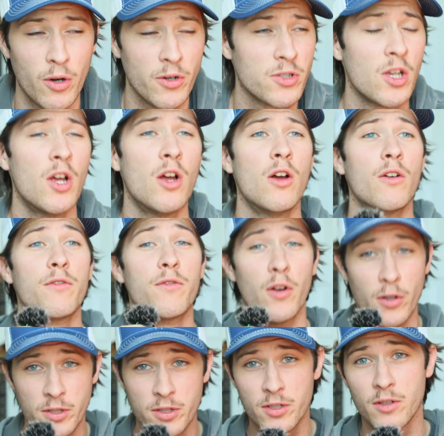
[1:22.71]
parts.
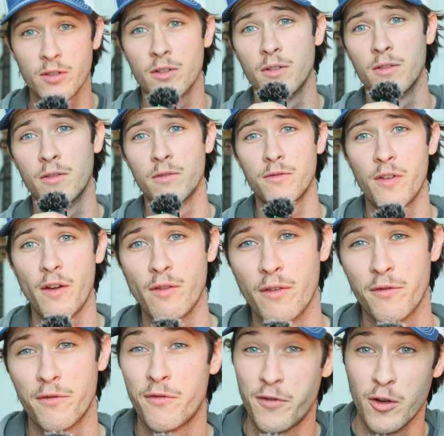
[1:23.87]
First,
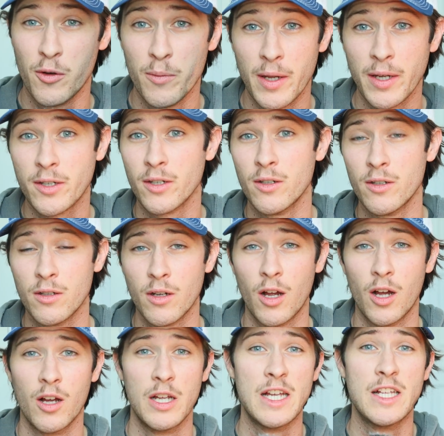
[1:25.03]
favorite filmmaker,
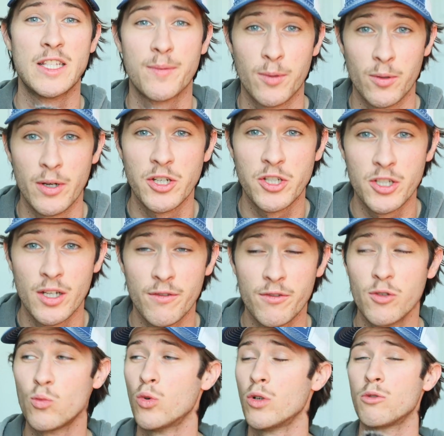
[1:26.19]
inspiration, if
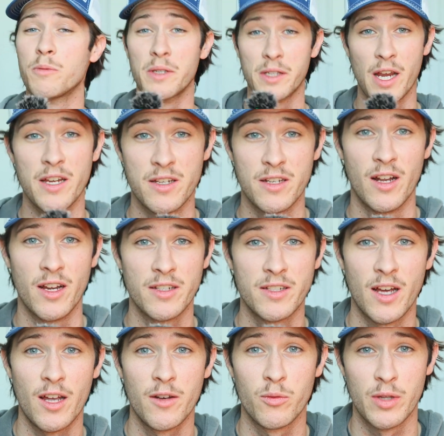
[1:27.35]
you would be Casey
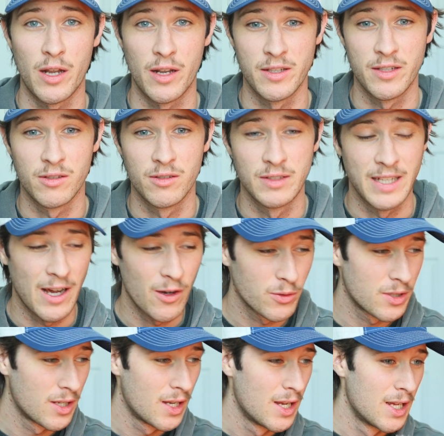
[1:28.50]
Neistat, without a single
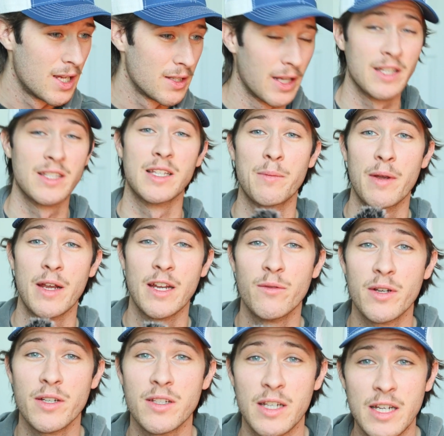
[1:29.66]
doubt. That is the main
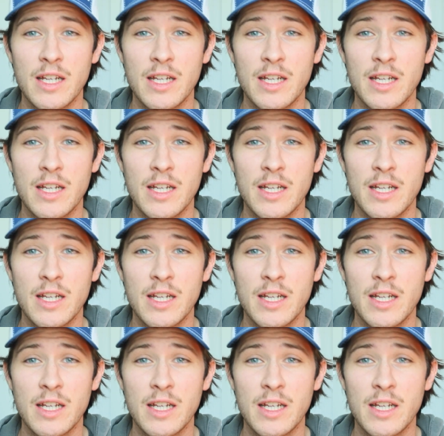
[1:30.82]
reason,